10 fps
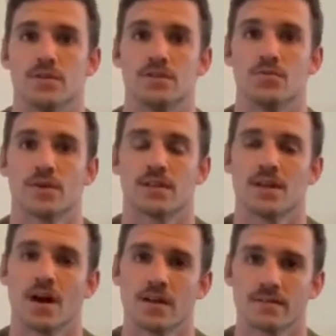He's doing a
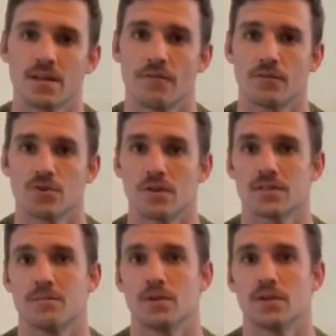ton of stuff for trunk
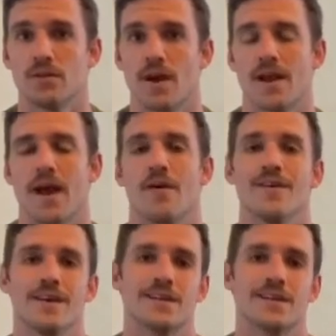stability right now.